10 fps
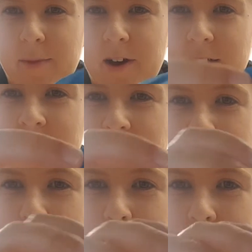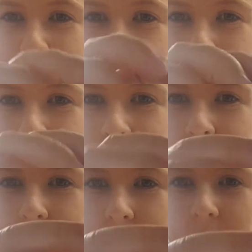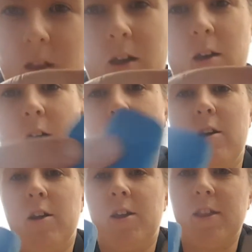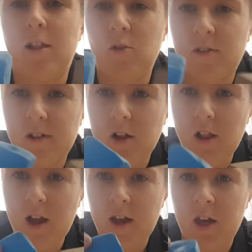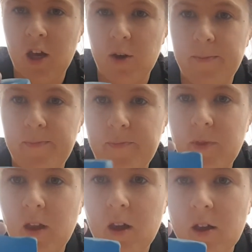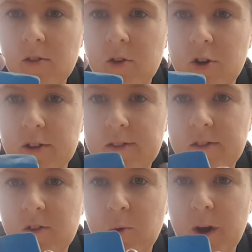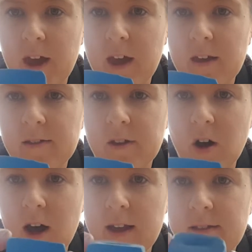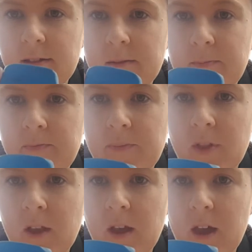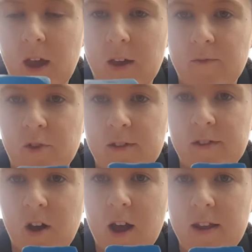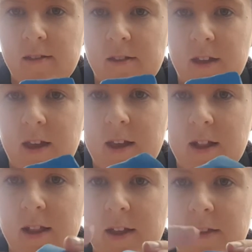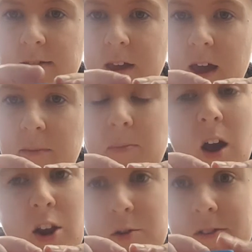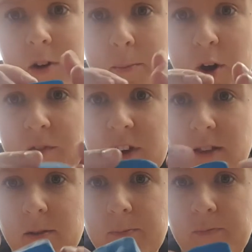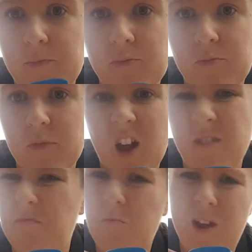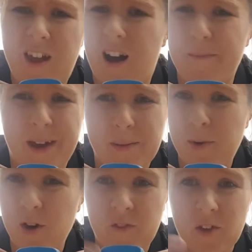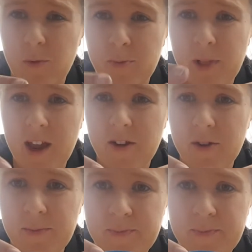my cube. I reckon that looks a lot like a cube. It's got its square sides. Every side is nearly the same. I know it's not perfect. Okay, we can't make perfect with Play-Doh.